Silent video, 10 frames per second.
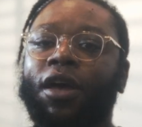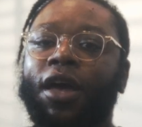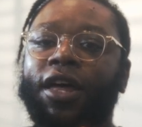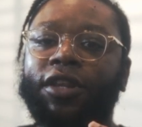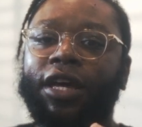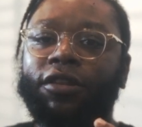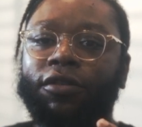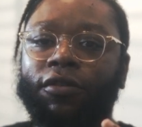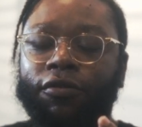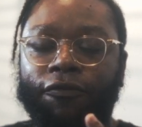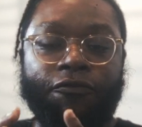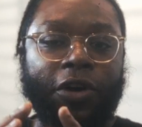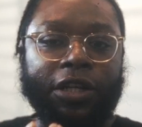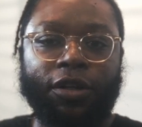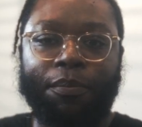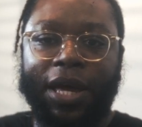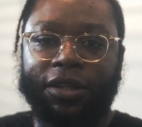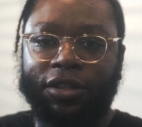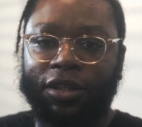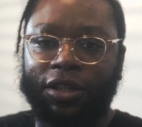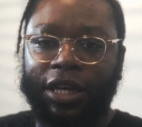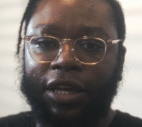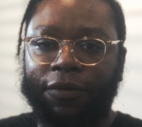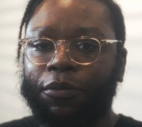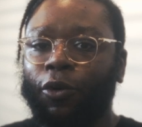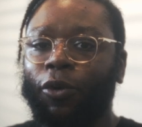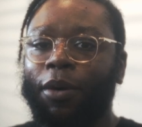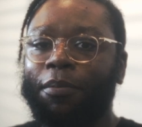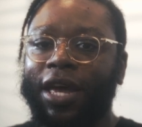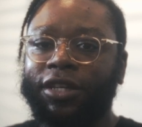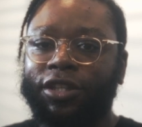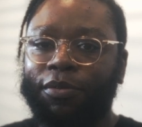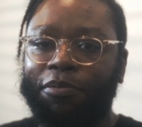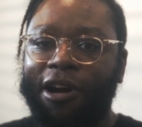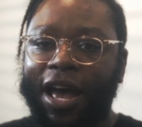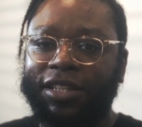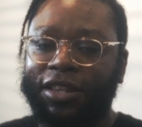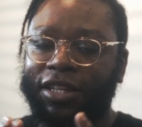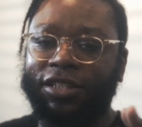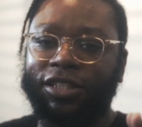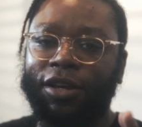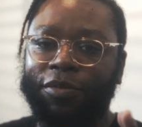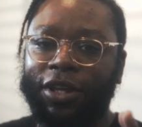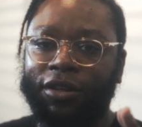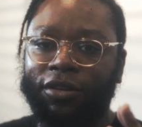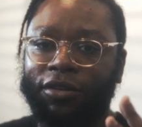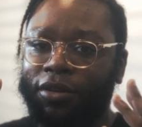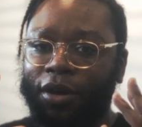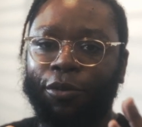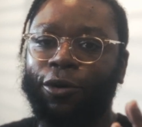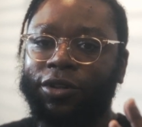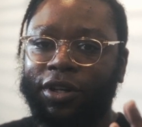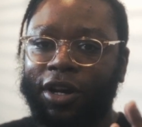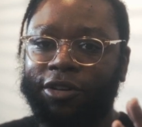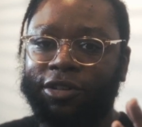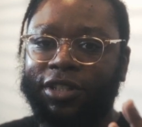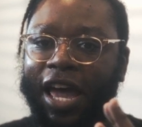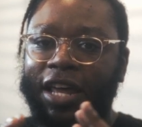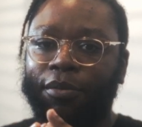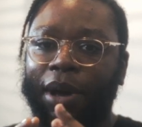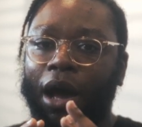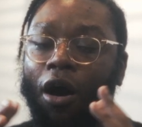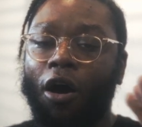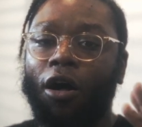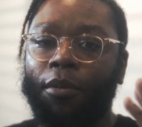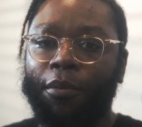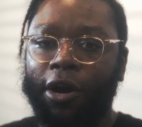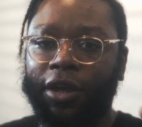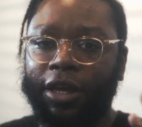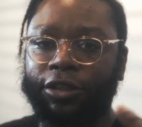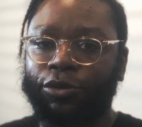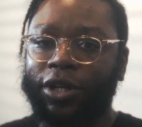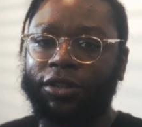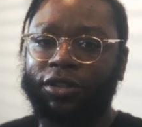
And then fundamentally, what makes the price, and this is something important to understand about all markets when it's